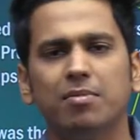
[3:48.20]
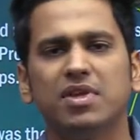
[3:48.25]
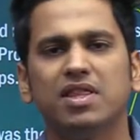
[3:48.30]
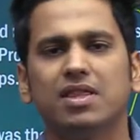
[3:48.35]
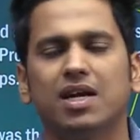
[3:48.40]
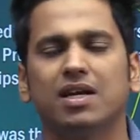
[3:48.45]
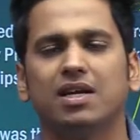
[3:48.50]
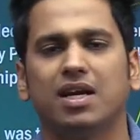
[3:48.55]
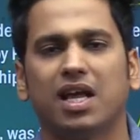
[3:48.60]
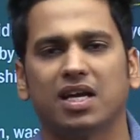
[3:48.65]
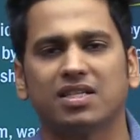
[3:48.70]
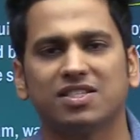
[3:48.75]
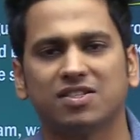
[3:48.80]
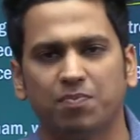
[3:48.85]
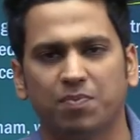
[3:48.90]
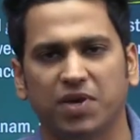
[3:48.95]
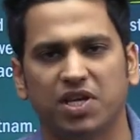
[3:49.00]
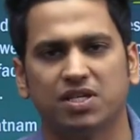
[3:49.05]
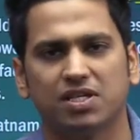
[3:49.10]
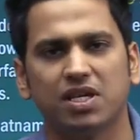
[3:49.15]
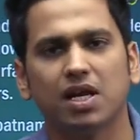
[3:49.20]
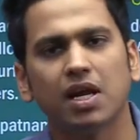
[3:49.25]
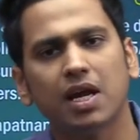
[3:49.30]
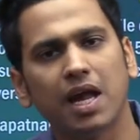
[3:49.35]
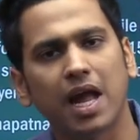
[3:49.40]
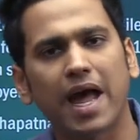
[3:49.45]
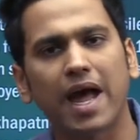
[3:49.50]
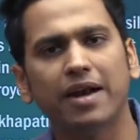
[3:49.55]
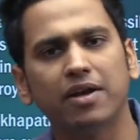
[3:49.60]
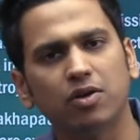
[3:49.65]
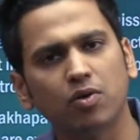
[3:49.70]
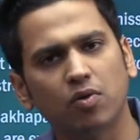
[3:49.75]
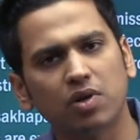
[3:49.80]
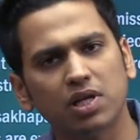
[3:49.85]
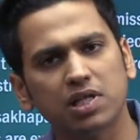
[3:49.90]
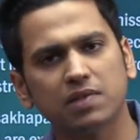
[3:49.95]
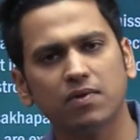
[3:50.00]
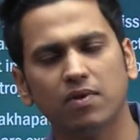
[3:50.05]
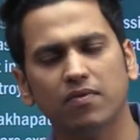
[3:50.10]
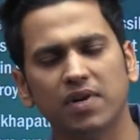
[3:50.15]
in the text page.
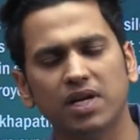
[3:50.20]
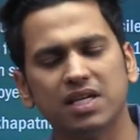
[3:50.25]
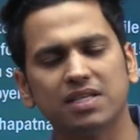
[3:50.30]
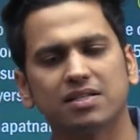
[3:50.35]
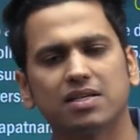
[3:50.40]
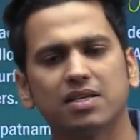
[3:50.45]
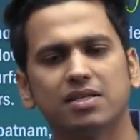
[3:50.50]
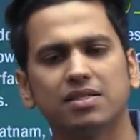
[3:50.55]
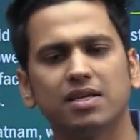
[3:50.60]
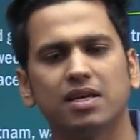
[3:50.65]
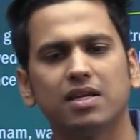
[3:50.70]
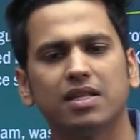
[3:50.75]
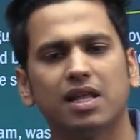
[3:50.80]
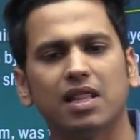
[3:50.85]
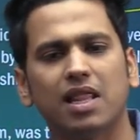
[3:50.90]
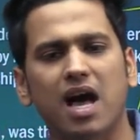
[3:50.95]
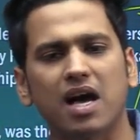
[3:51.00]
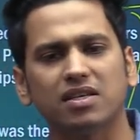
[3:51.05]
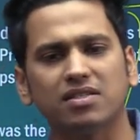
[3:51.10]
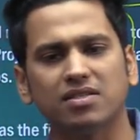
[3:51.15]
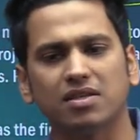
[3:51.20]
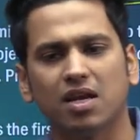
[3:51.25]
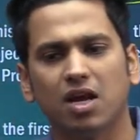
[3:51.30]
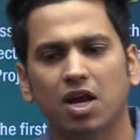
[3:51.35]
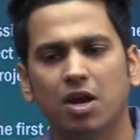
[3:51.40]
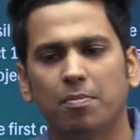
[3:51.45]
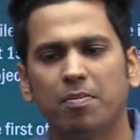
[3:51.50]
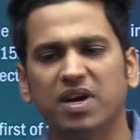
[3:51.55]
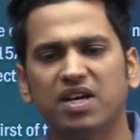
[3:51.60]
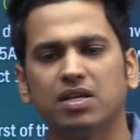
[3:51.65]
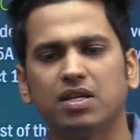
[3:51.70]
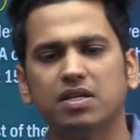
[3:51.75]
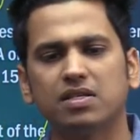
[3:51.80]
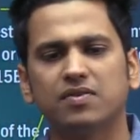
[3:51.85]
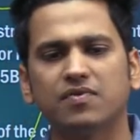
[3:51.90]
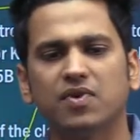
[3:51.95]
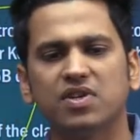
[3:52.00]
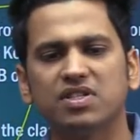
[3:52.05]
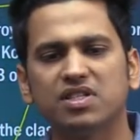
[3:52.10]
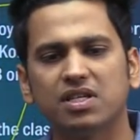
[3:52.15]
Editorials we will discuss at the last. But this
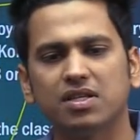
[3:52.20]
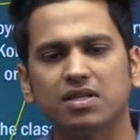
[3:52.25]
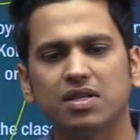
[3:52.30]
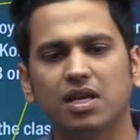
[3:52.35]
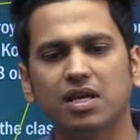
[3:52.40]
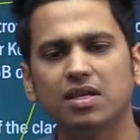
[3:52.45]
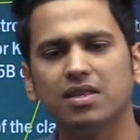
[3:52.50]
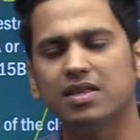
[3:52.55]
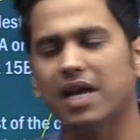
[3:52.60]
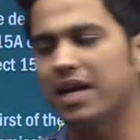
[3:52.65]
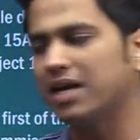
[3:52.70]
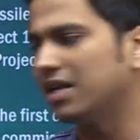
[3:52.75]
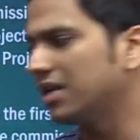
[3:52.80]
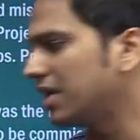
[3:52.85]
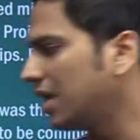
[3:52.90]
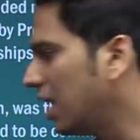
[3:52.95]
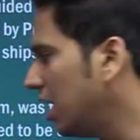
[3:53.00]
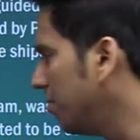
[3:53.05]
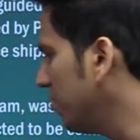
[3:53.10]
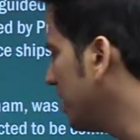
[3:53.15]
was the thing that came